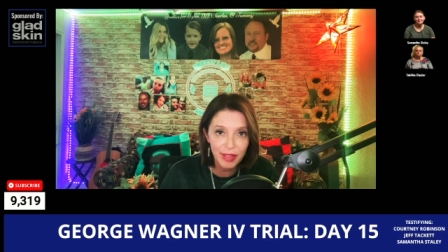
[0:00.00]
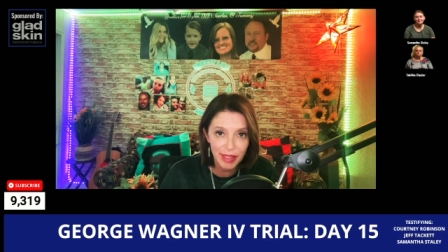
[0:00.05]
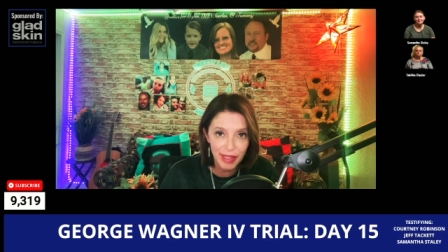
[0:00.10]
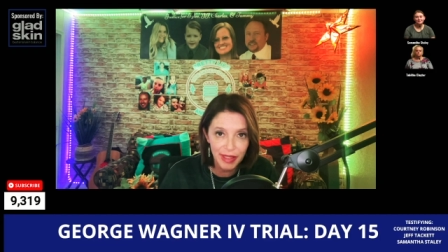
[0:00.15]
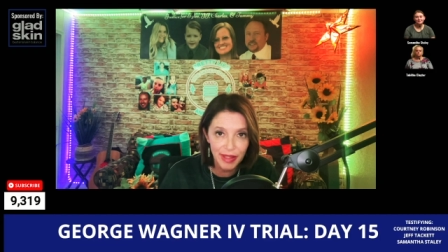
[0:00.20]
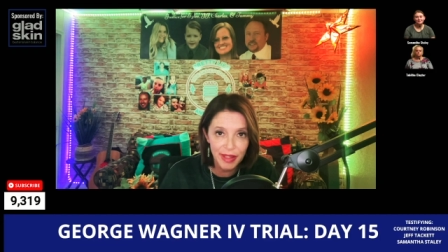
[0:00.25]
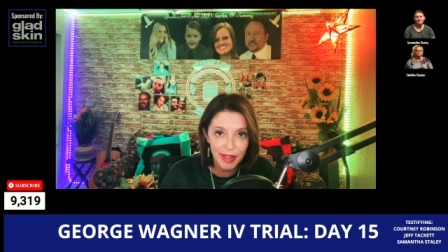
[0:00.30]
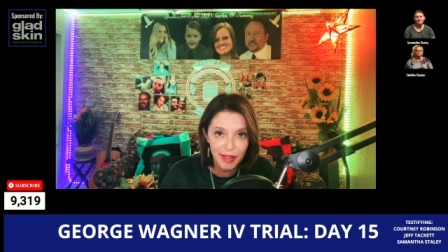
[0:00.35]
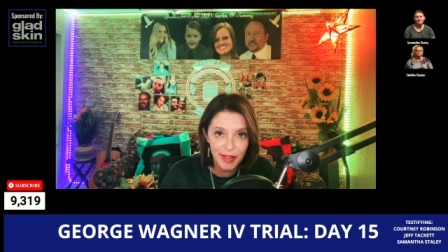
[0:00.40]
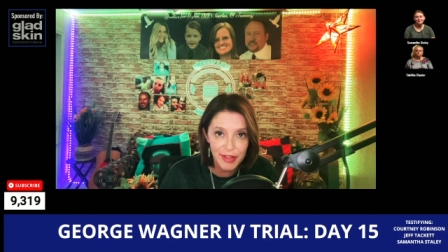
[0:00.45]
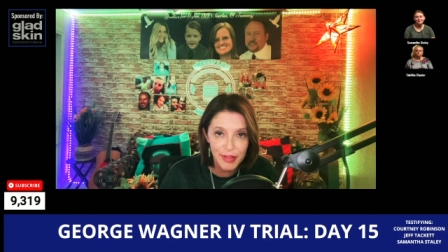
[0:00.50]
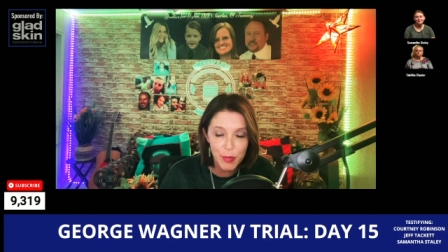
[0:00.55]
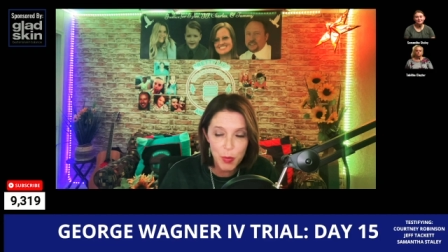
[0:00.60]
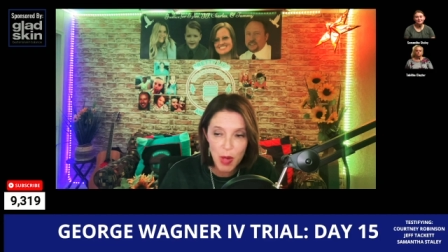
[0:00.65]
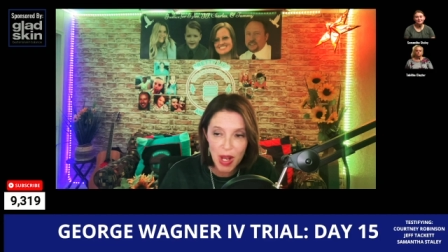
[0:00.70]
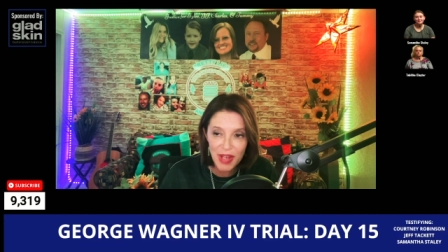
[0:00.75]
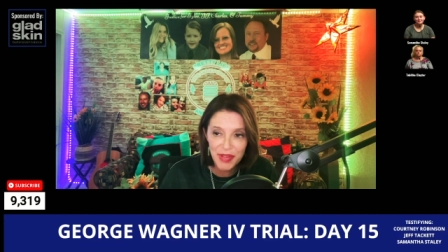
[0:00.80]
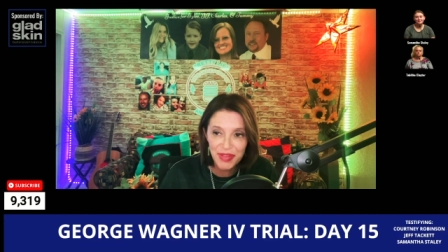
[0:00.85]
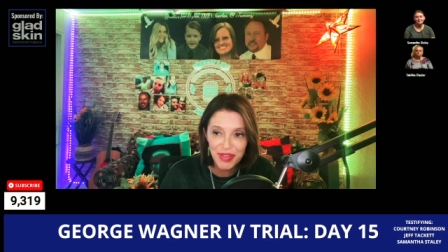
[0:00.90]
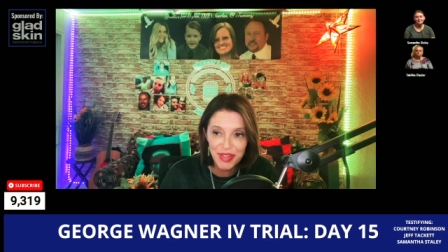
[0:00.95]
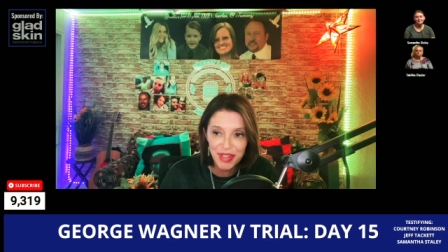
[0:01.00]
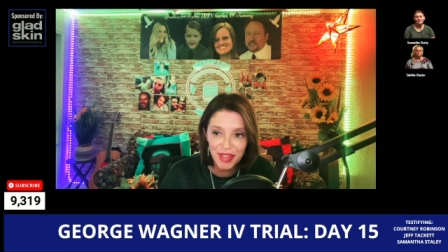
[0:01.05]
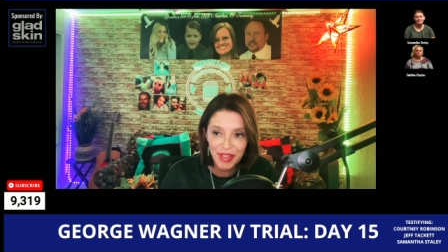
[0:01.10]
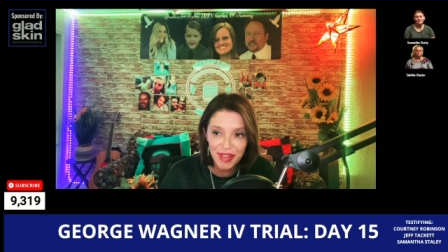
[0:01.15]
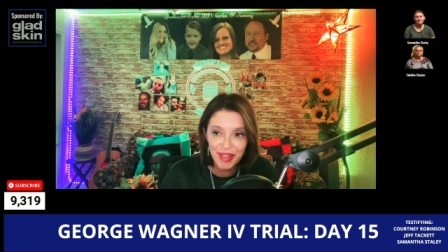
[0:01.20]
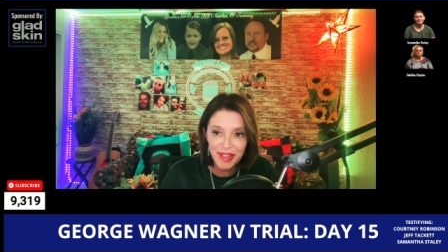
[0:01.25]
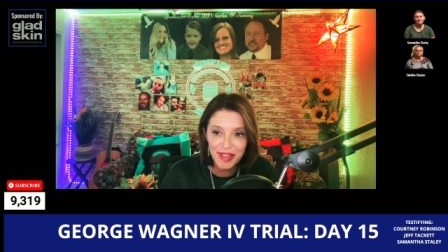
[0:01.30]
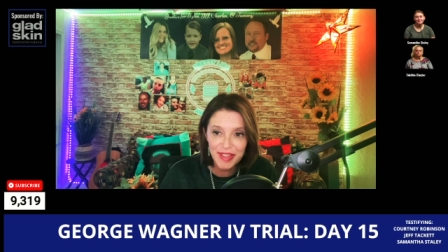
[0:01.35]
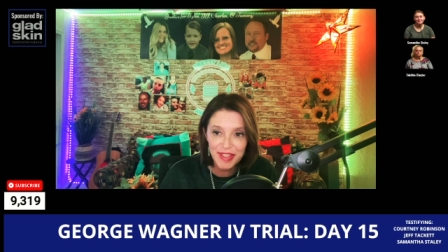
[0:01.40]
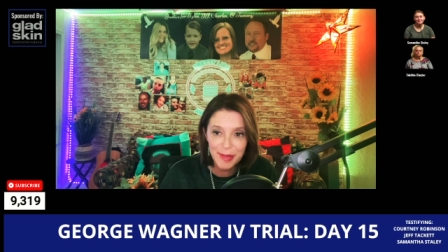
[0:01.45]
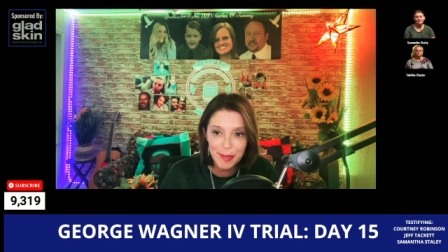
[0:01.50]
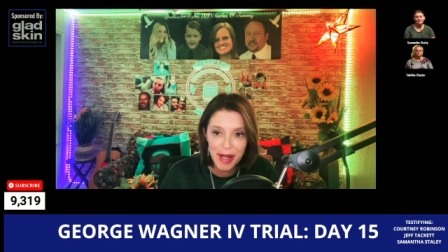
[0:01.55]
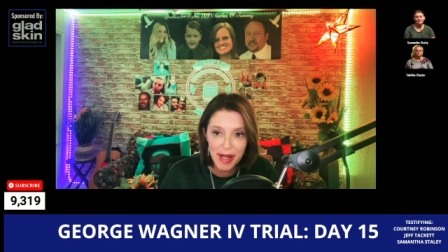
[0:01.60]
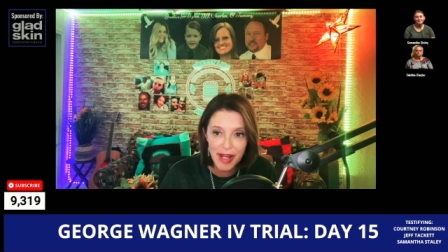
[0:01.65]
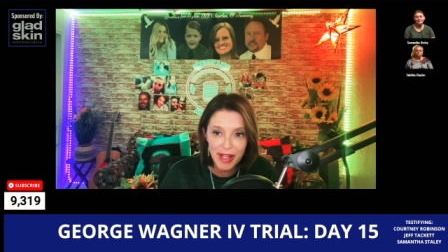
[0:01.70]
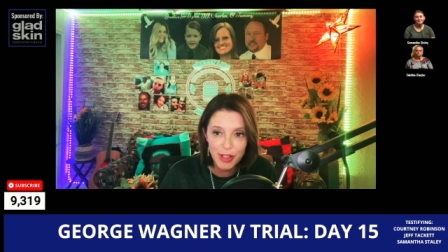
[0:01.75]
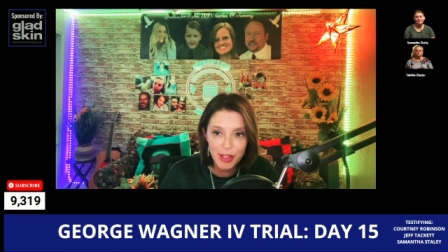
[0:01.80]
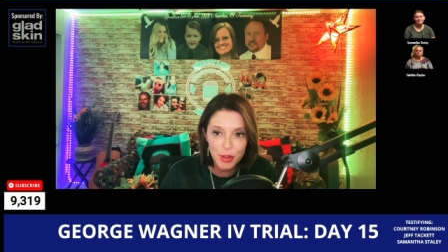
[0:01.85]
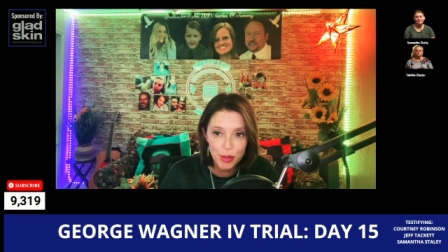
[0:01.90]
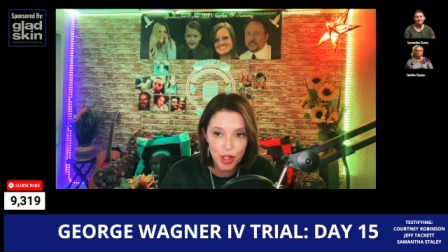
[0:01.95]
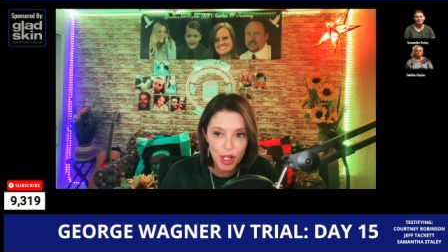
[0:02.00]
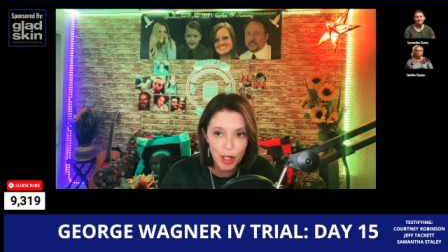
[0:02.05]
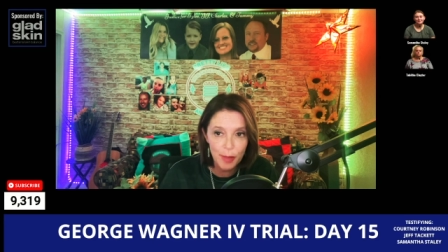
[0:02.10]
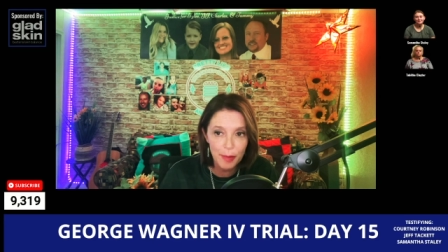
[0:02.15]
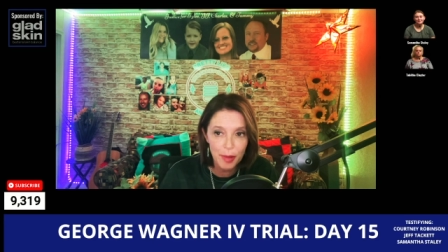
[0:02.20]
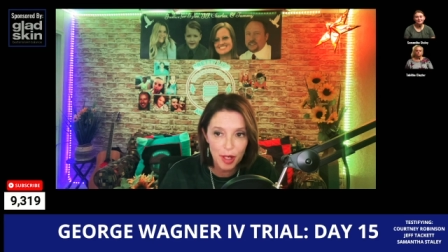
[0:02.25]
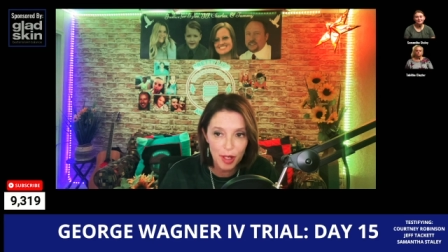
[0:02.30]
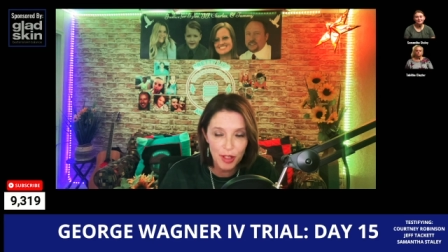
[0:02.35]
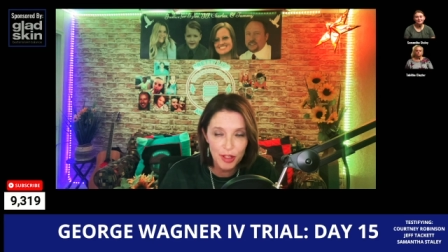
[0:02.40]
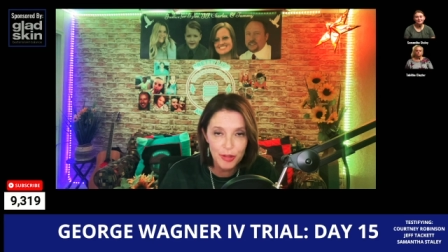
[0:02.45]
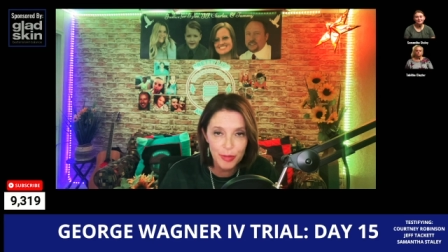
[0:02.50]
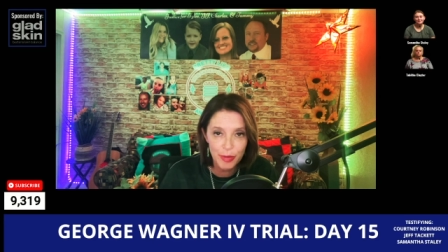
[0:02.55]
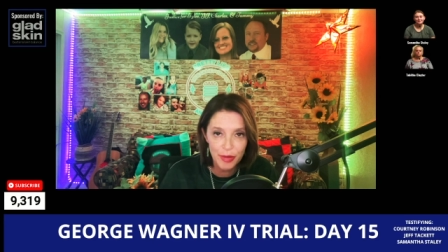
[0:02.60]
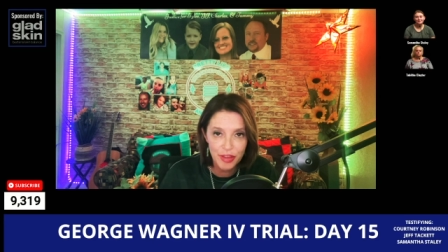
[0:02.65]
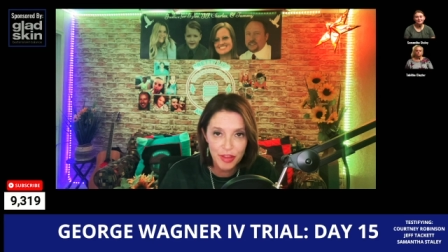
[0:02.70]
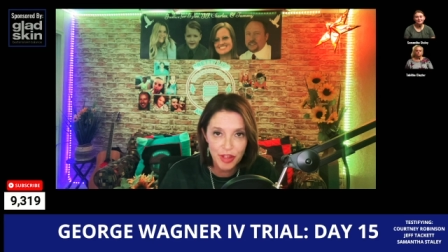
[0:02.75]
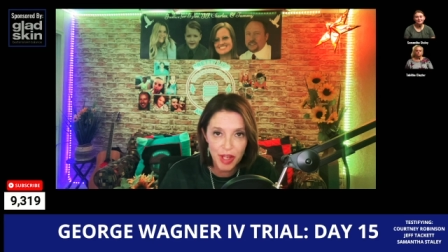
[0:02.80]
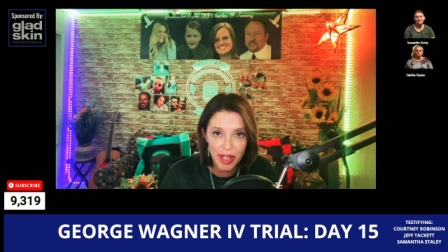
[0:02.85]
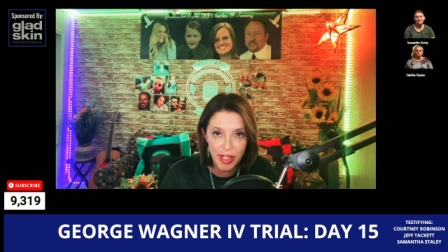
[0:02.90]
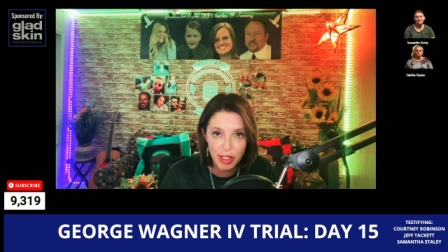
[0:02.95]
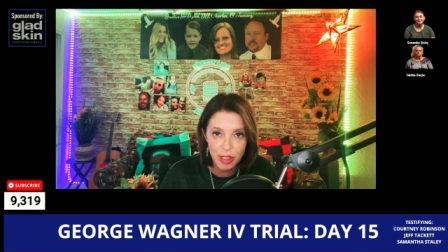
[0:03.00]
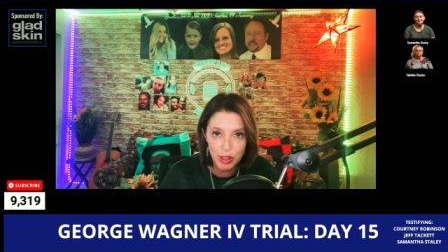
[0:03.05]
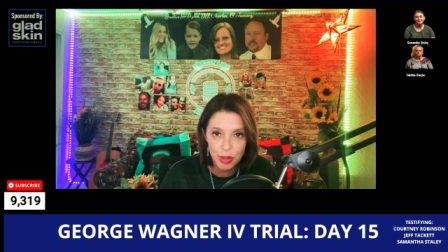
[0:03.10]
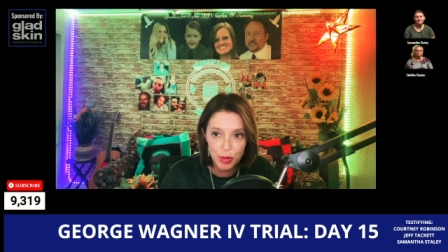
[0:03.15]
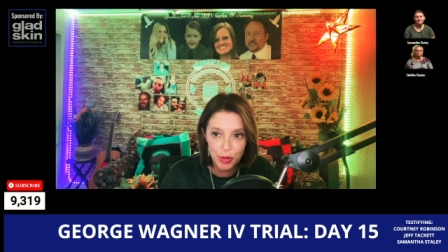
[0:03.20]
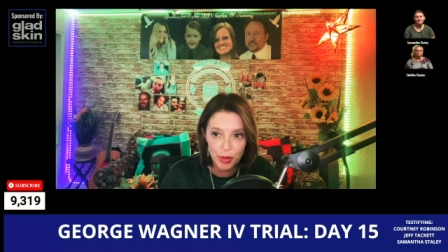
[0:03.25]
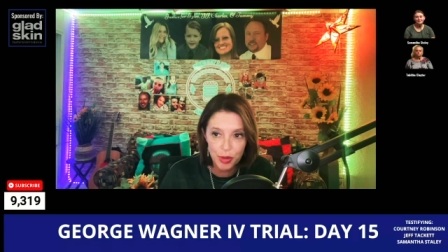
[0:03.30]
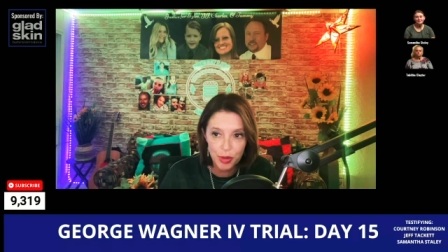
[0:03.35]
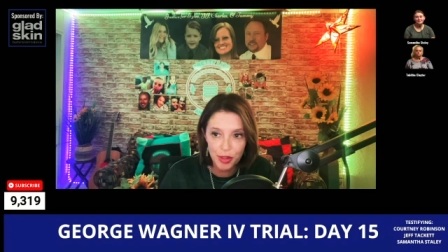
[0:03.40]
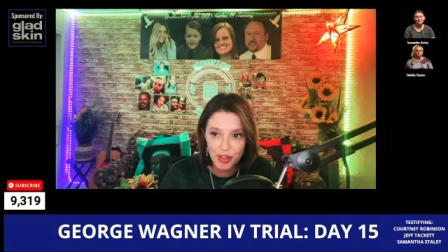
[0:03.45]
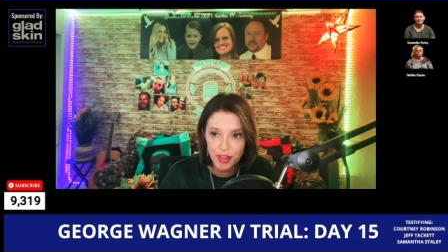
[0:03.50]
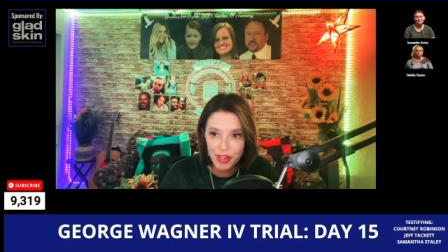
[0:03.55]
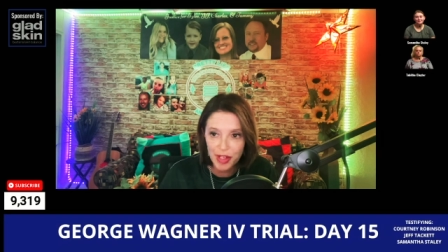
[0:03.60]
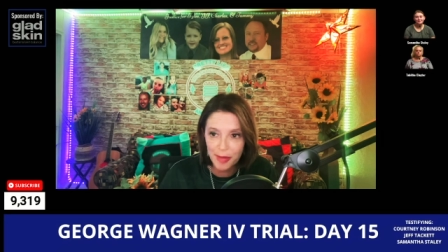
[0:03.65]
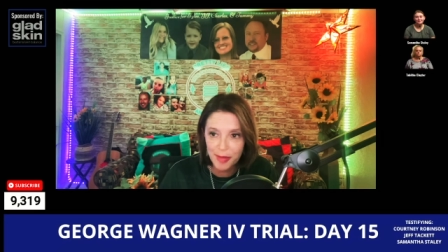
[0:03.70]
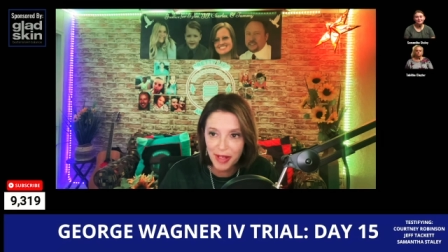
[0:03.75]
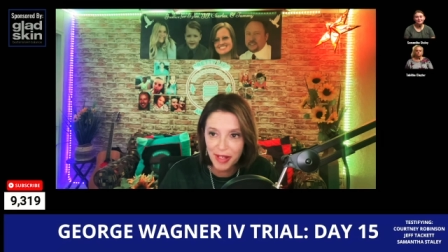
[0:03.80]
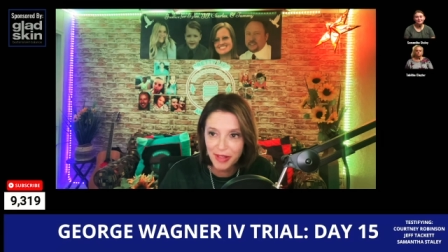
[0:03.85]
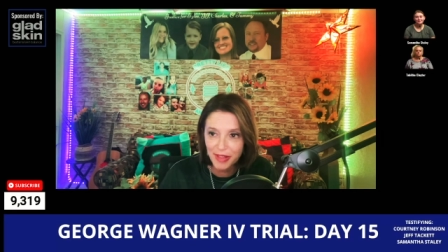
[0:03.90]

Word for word: get this, while stealing semi truck parts with Jake and George. I mean,